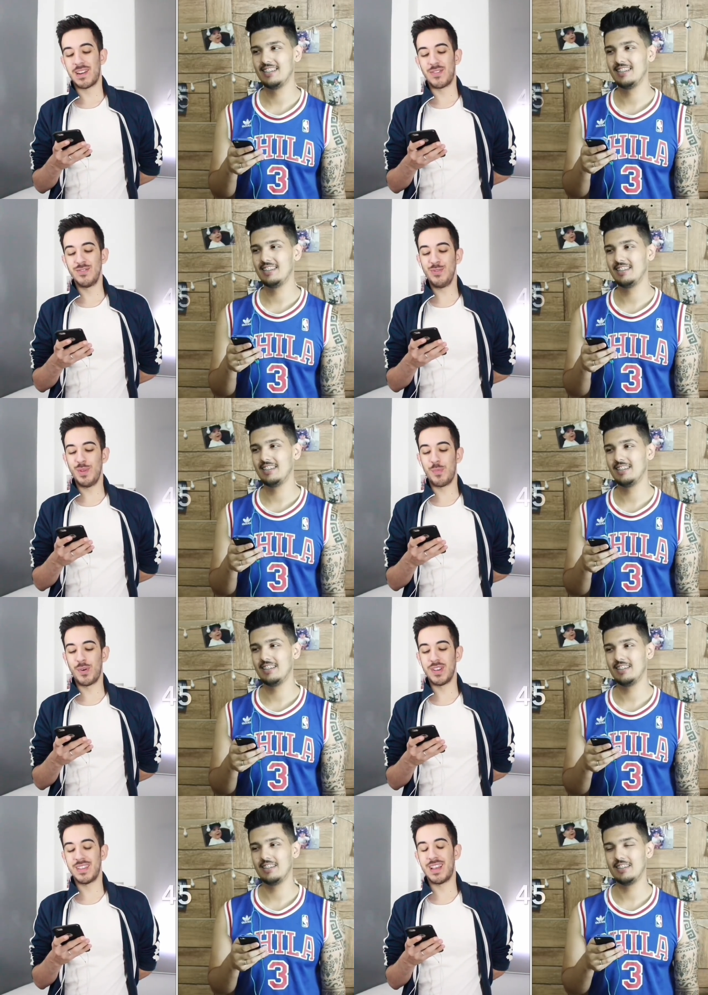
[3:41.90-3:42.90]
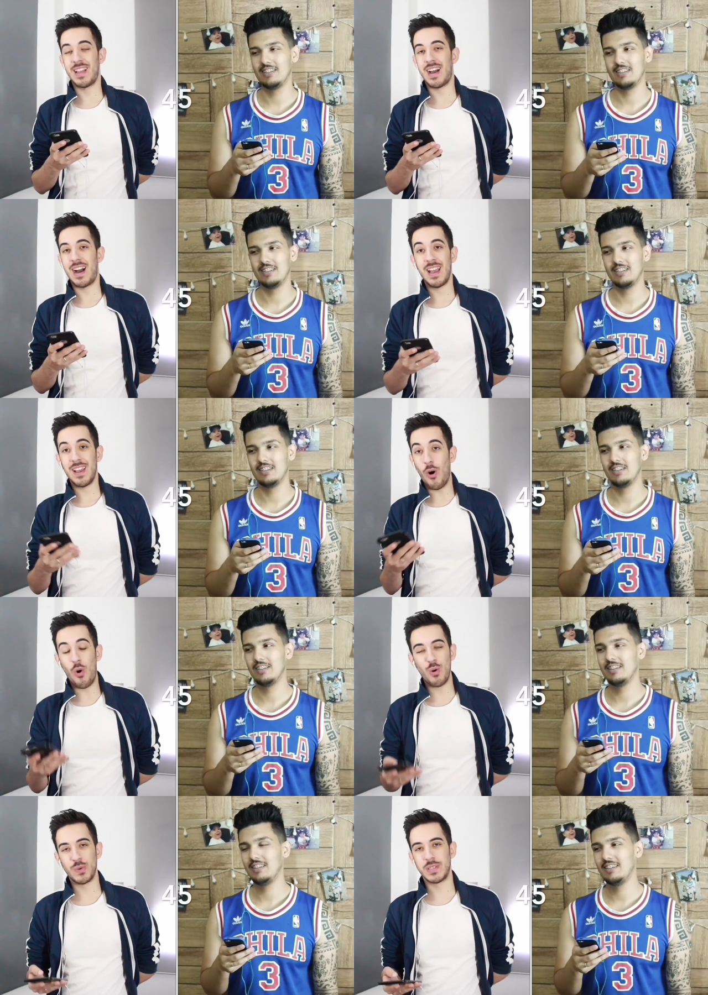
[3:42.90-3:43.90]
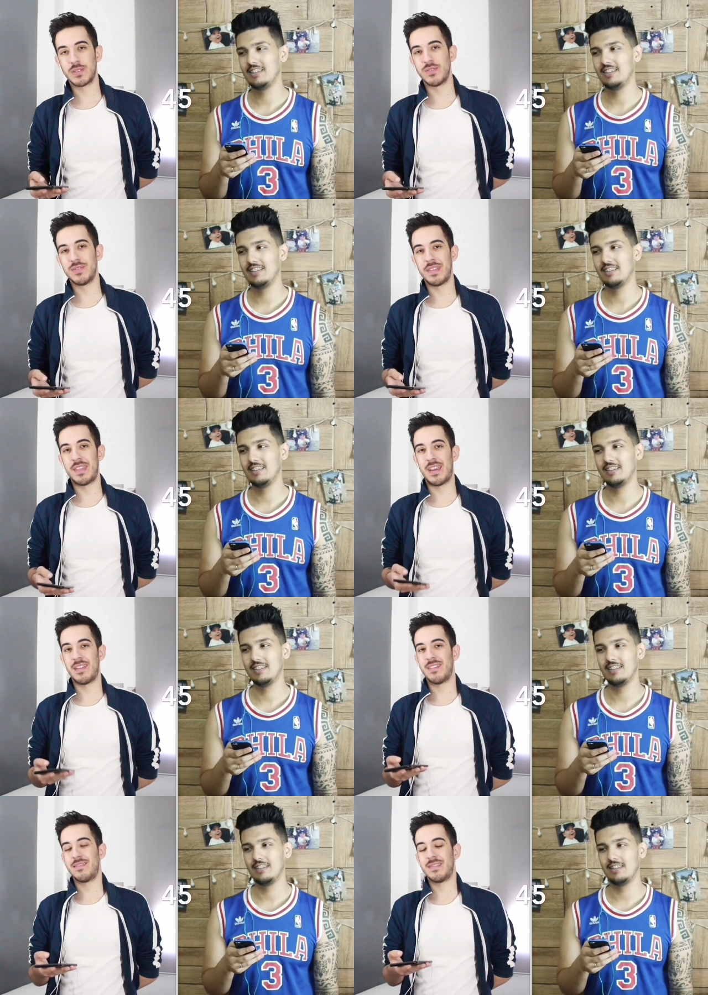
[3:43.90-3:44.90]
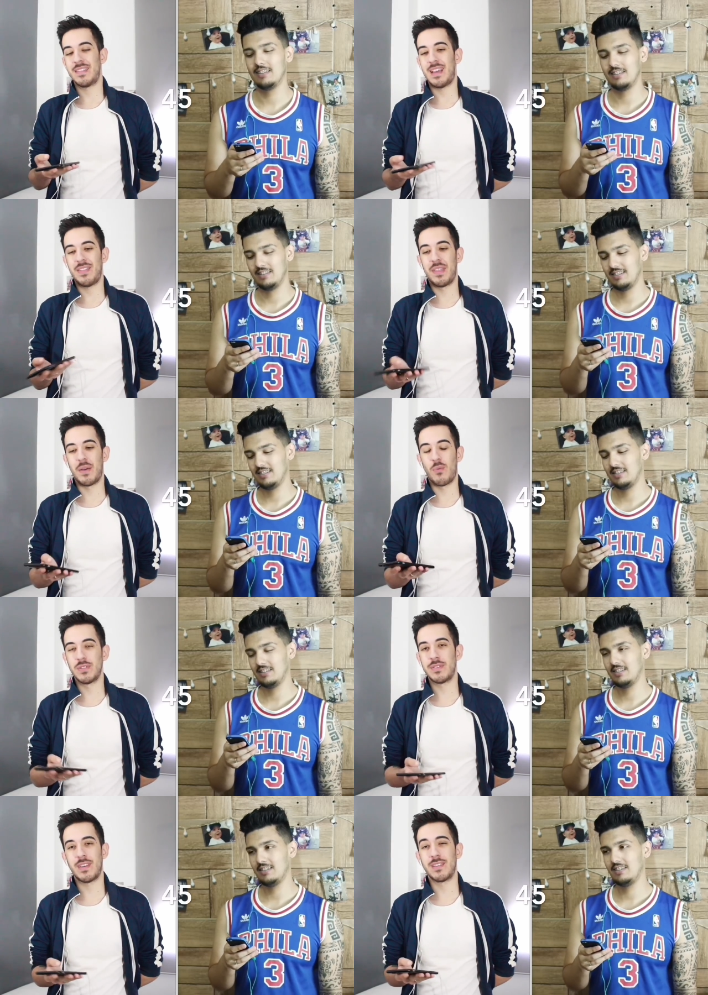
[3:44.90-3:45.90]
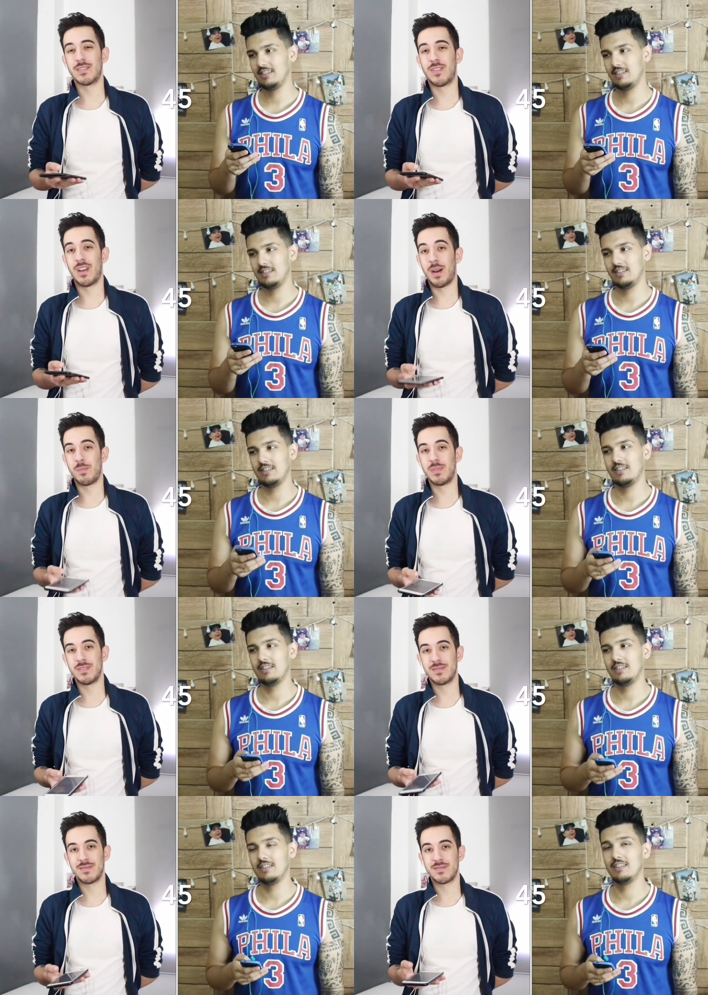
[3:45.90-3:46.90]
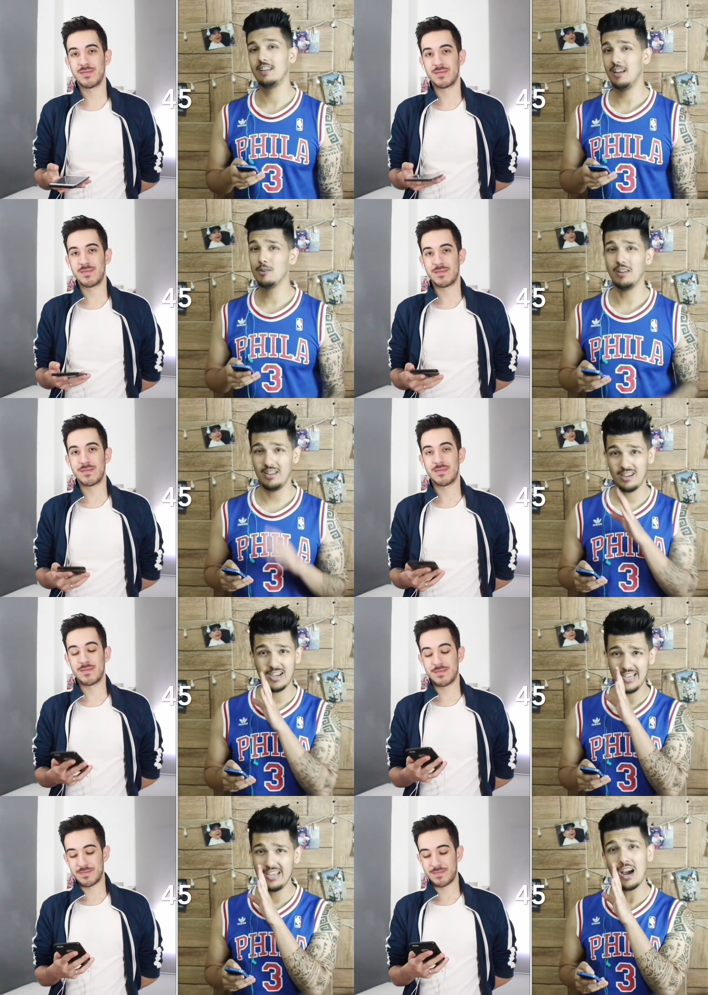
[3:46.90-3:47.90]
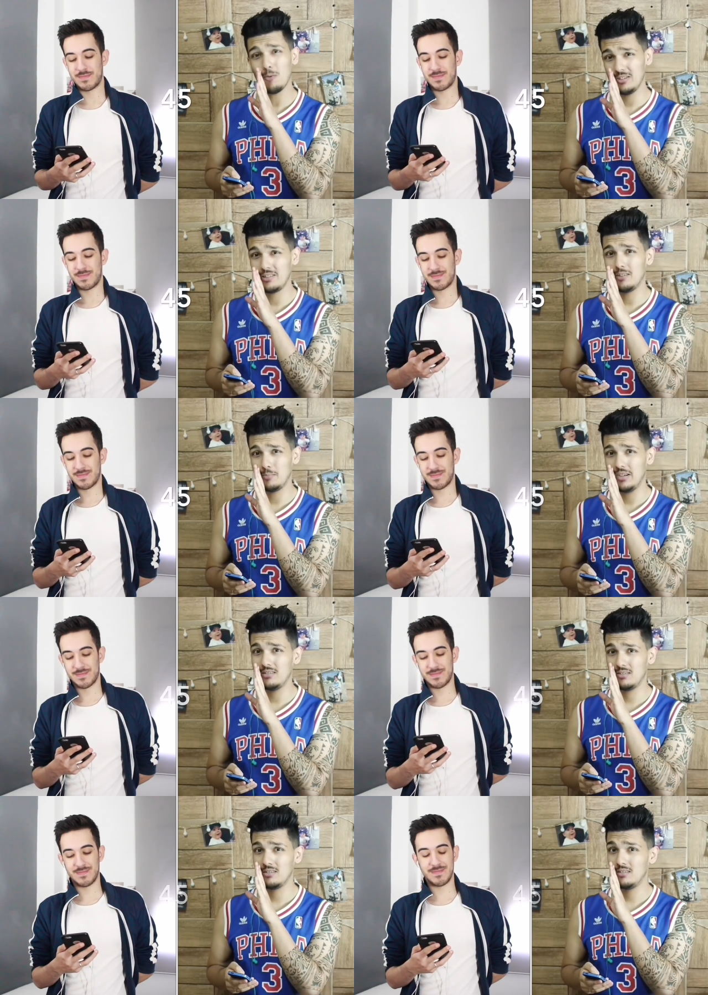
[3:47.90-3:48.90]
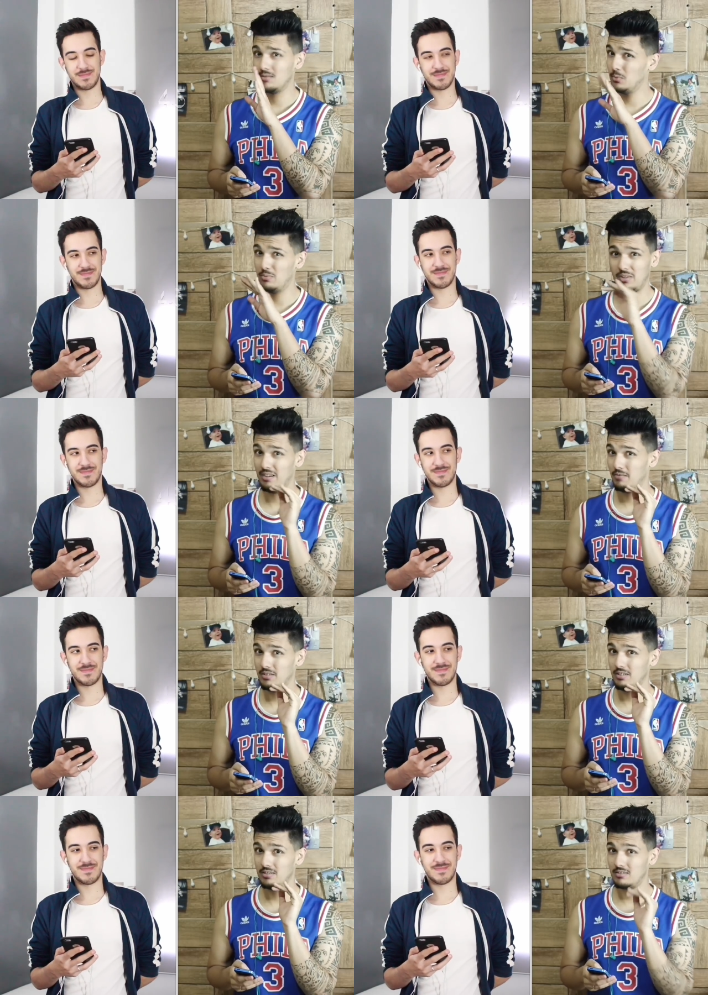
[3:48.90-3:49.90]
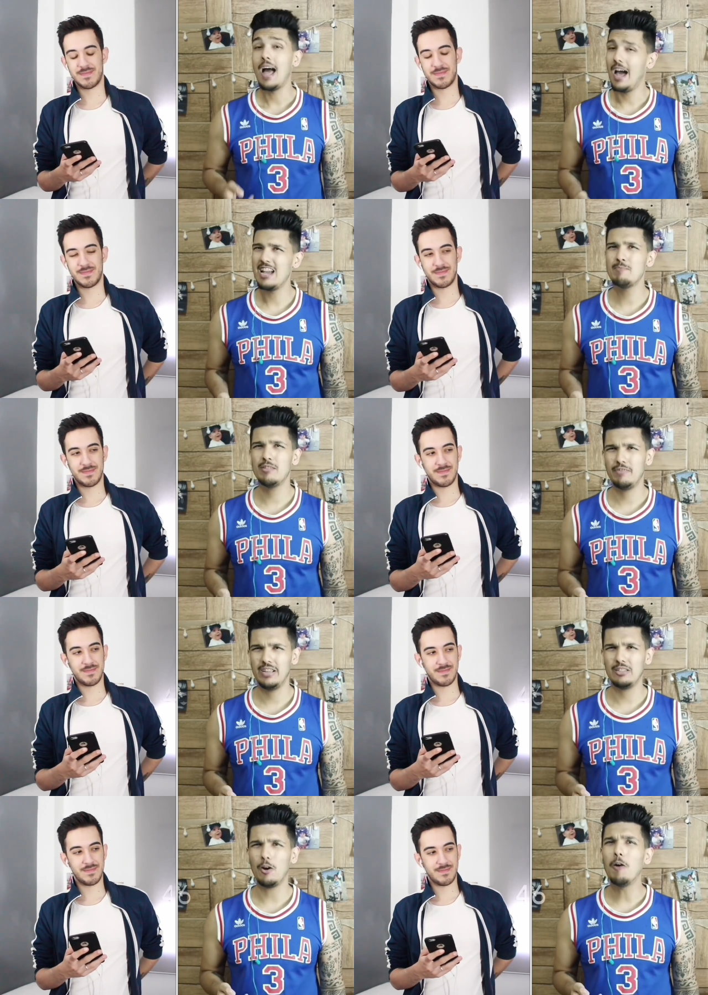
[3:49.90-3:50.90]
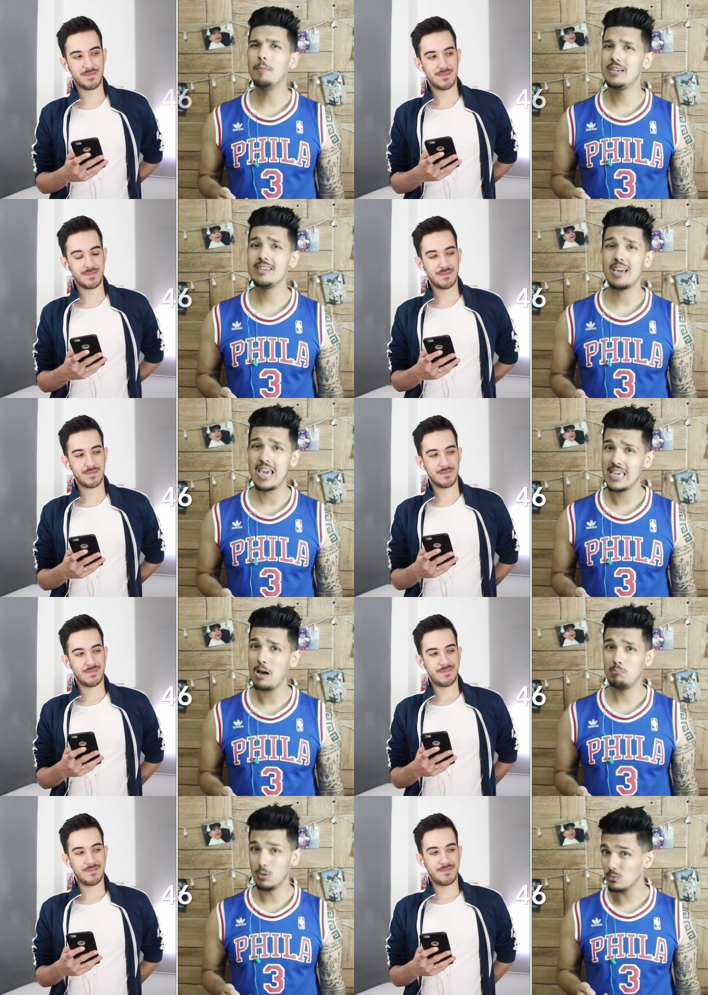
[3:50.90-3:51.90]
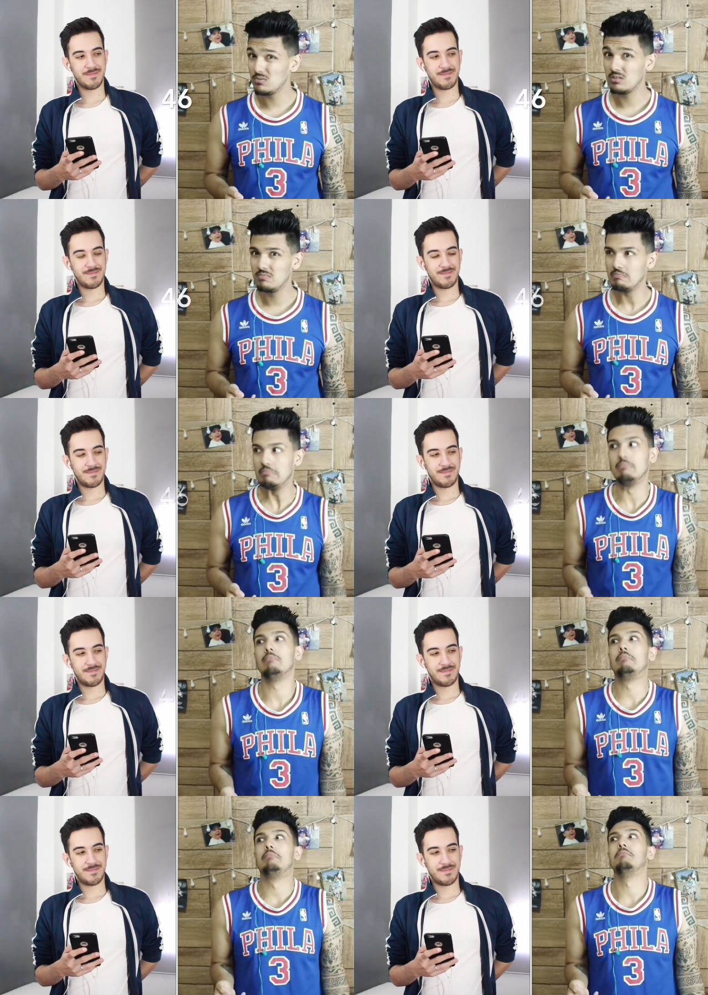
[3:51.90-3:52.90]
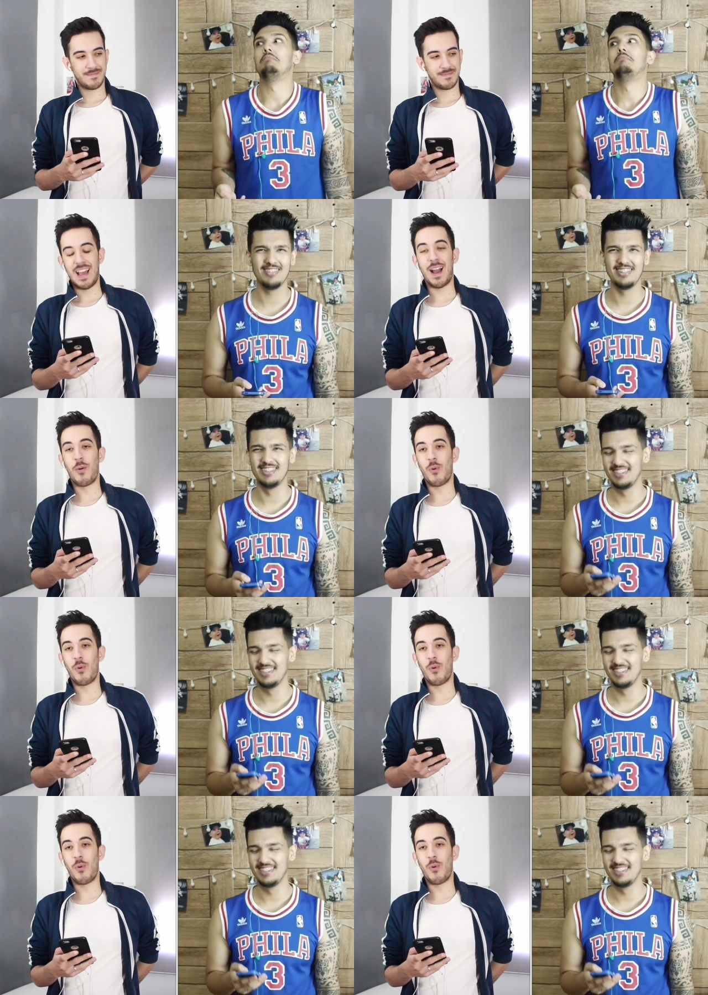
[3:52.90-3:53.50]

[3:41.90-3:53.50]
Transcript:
Speaker 1: paranoid to the point that I always consider that the worst thing is gonna happen.
Speaker 2: He always dramatic with everything. I am afraid friend being in a boat.
Speaker 1: I